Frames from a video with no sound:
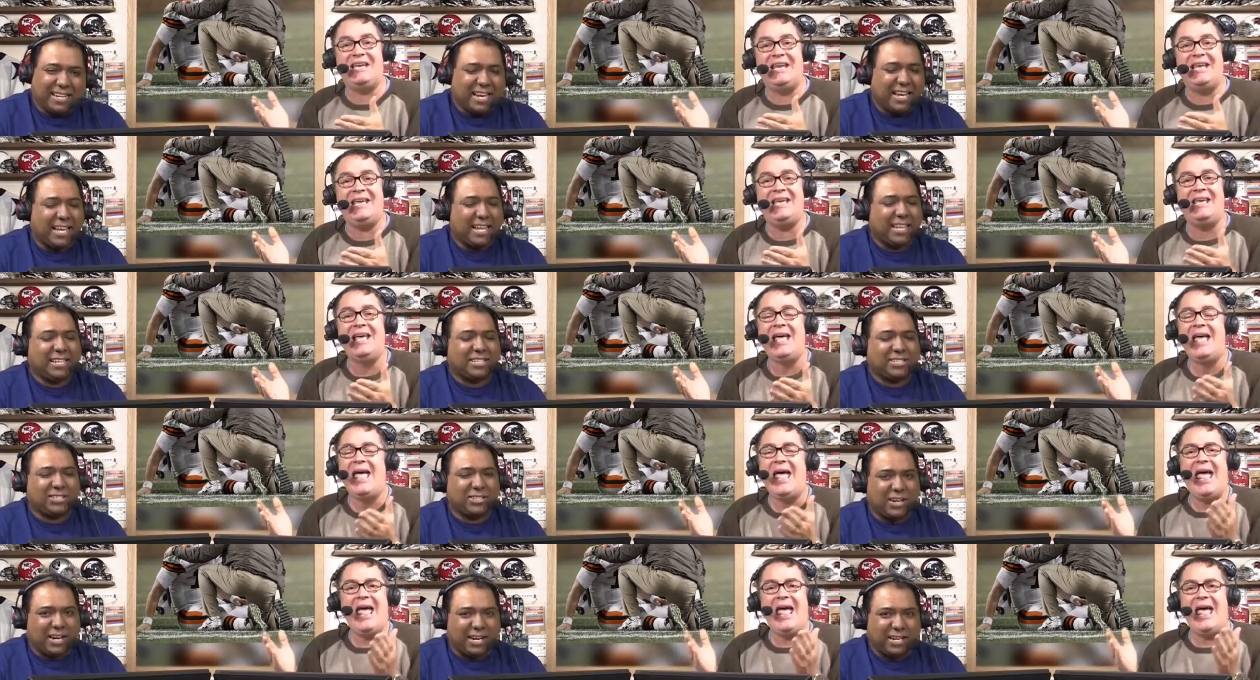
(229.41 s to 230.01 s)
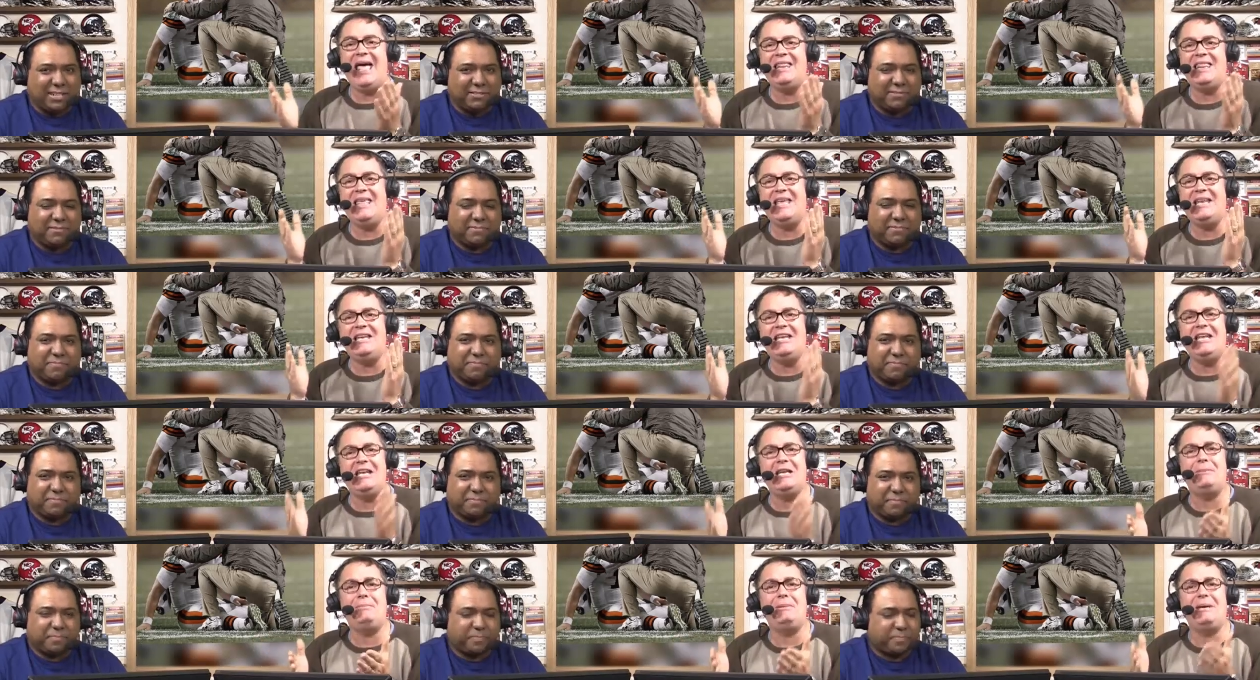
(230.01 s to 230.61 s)
Speaker 1: Yeah, that's right. And they
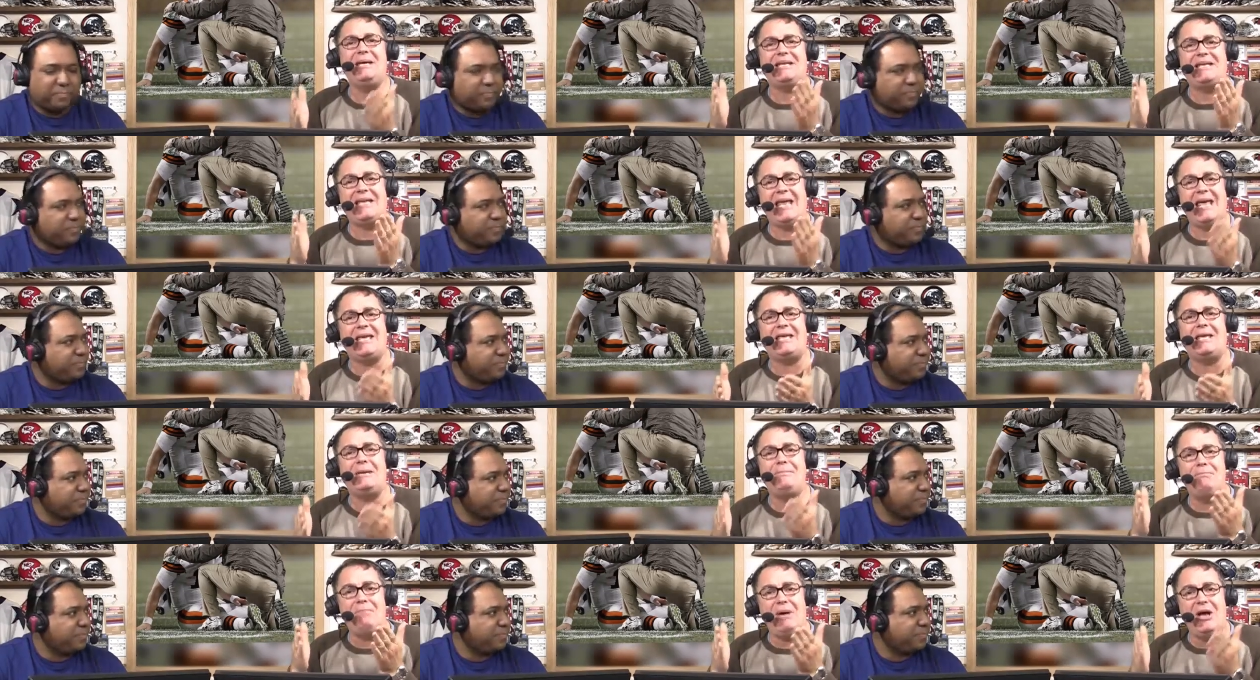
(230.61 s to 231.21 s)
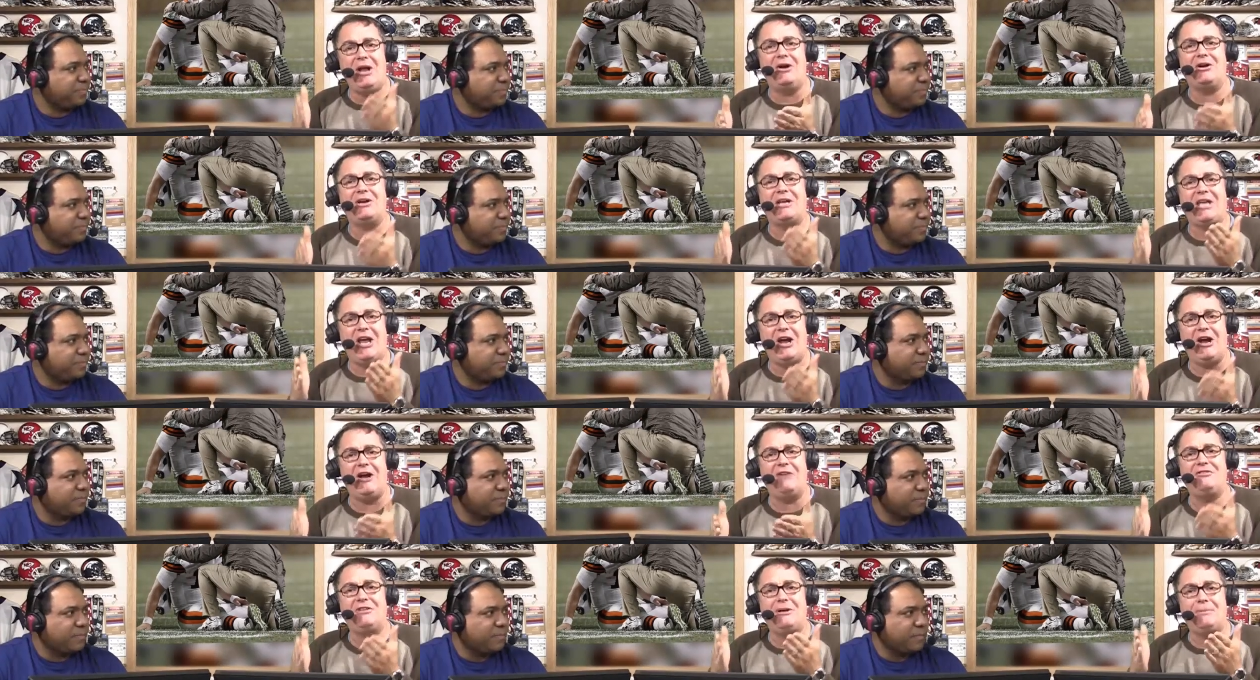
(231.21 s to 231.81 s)
need to be taking better
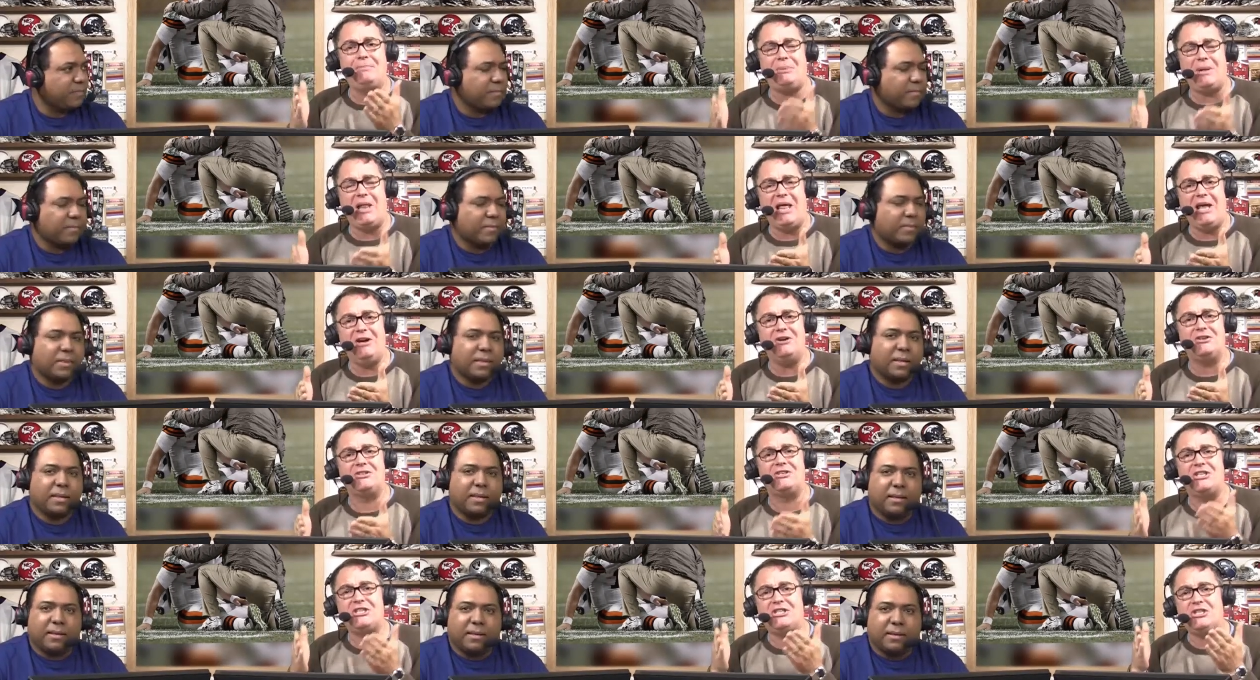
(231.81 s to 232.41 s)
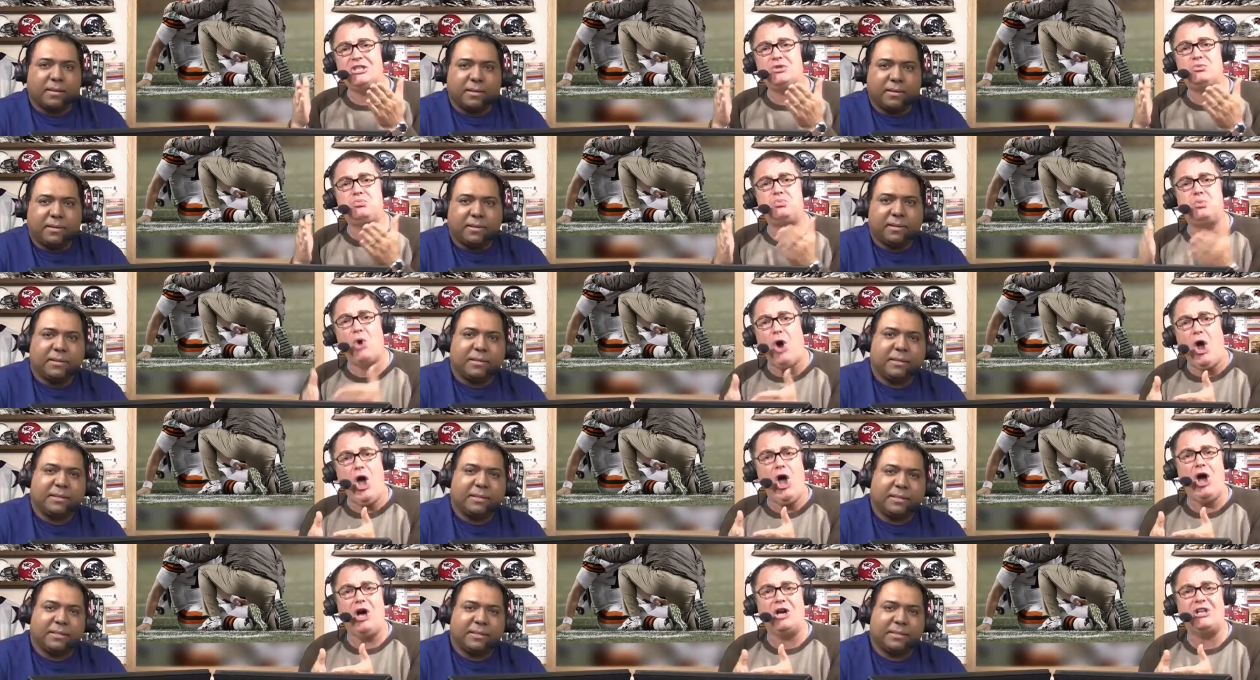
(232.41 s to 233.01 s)
care of their players. This is
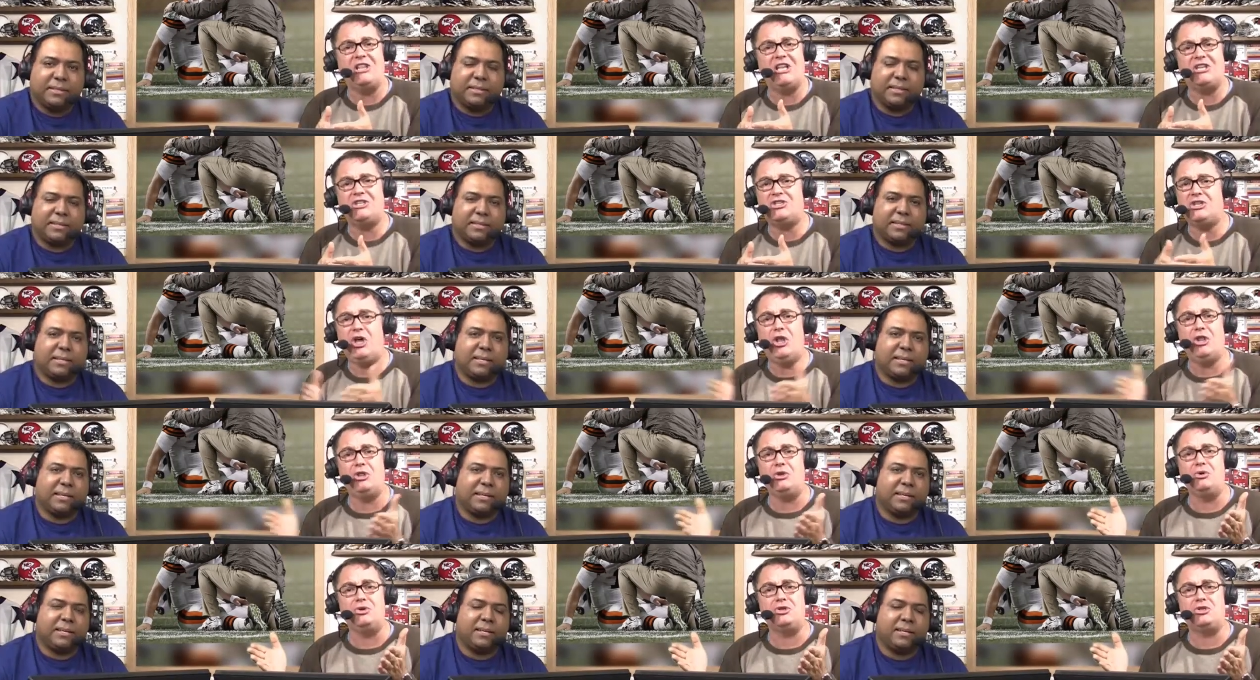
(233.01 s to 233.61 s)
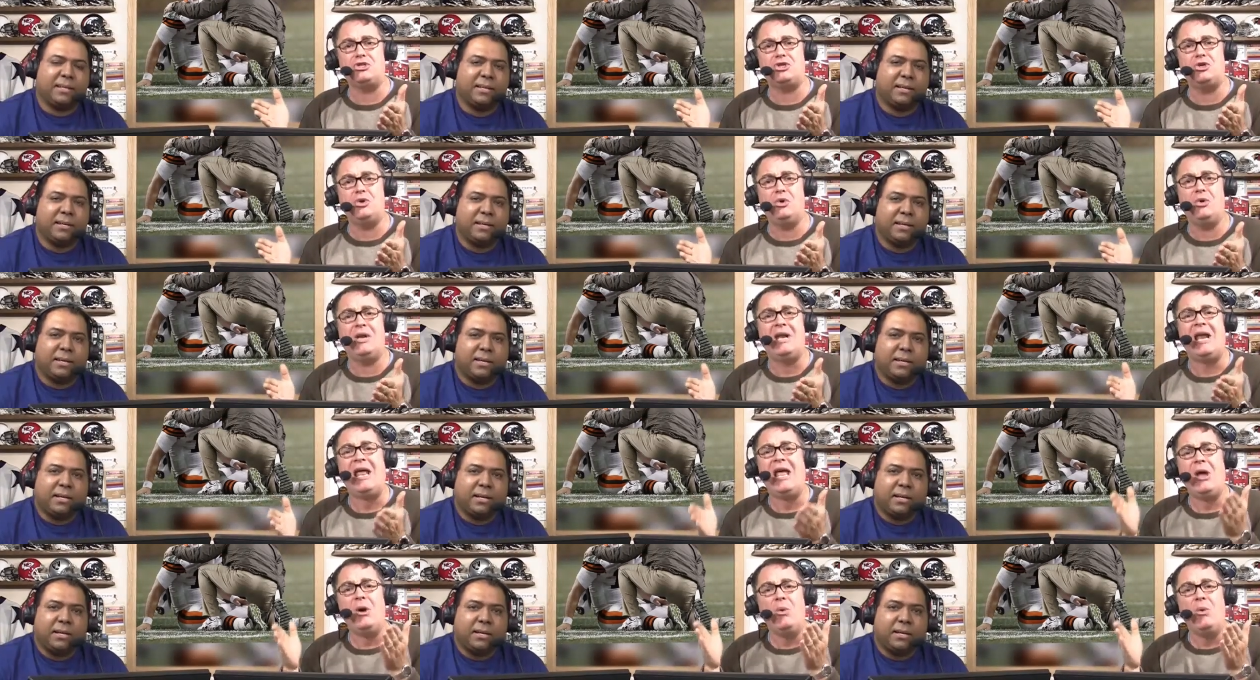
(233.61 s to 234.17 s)
wrong. That's all there is to it.